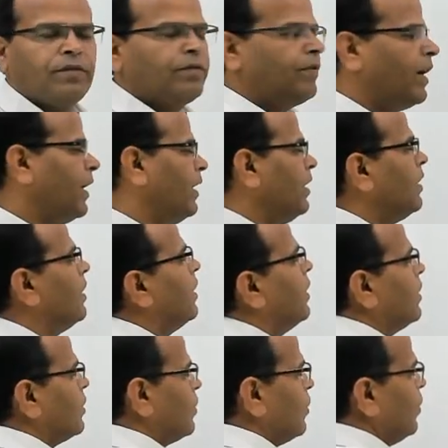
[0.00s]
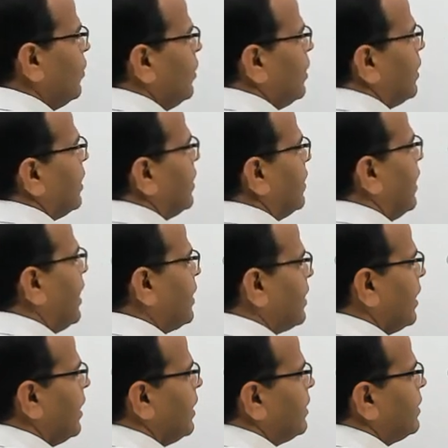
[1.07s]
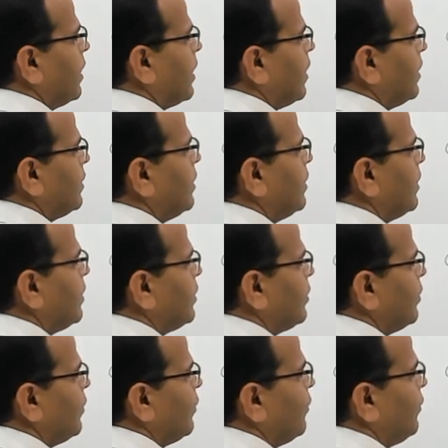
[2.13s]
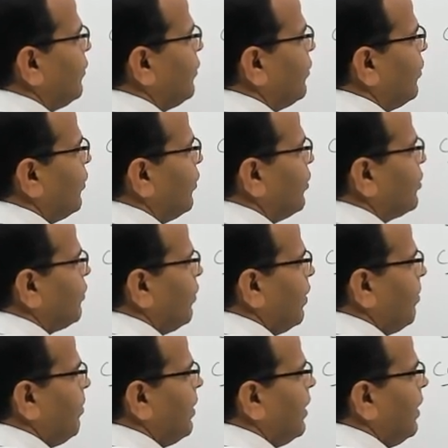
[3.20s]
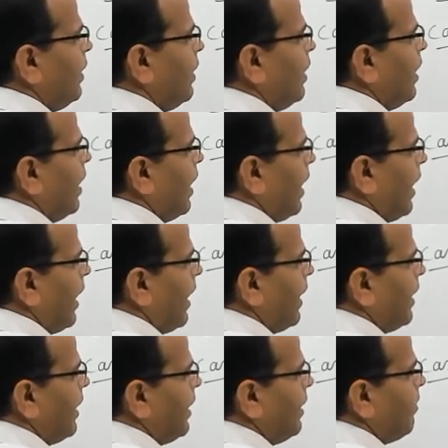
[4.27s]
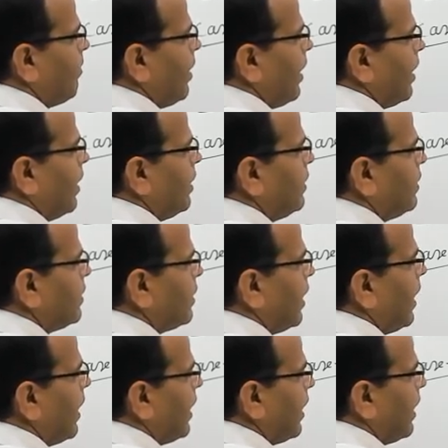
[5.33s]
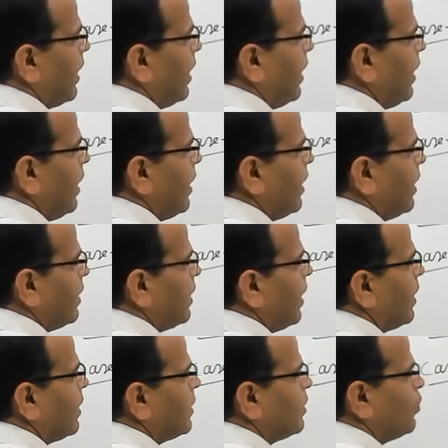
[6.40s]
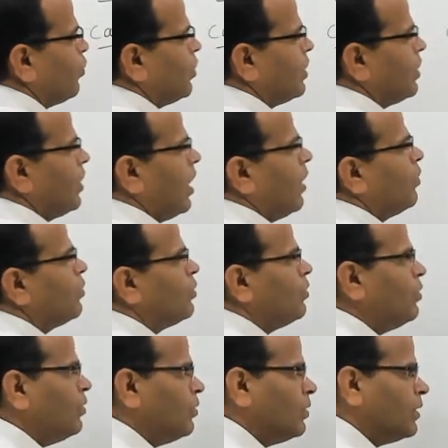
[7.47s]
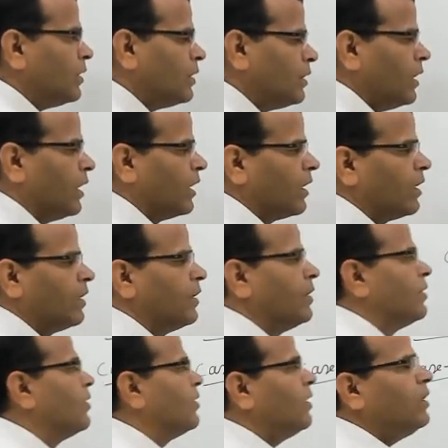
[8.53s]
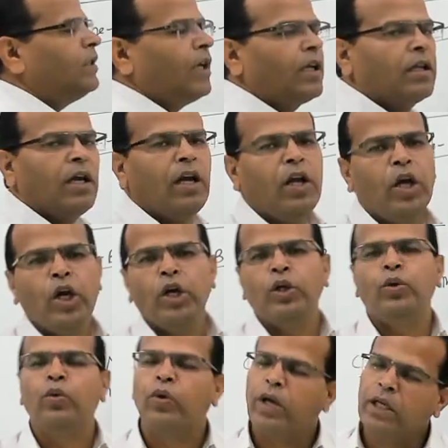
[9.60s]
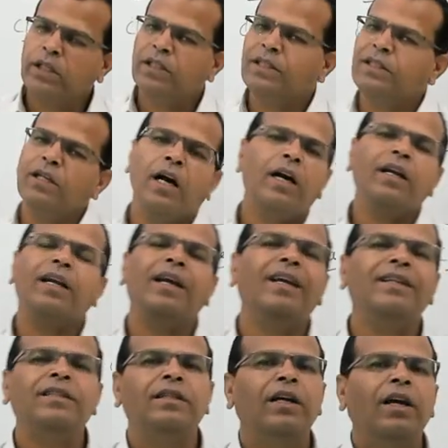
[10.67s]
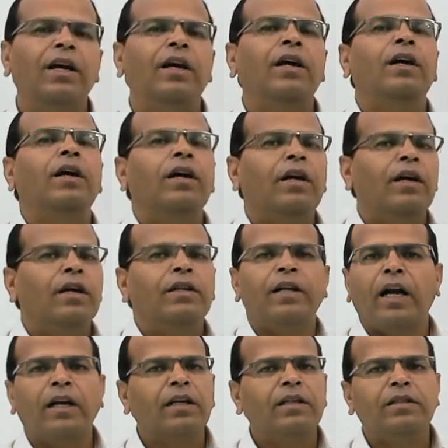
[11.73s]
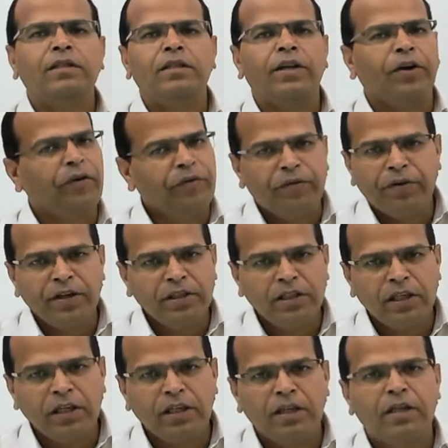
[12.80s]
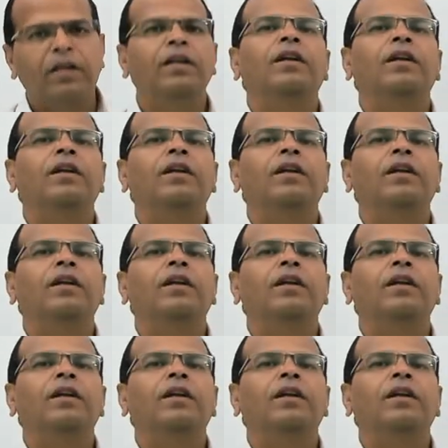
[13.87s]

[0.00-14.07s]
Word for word: Fine. So, in that case, the concentration of holes will be nd minus na that is what you have to take so these are the two cases third case that is intrinsic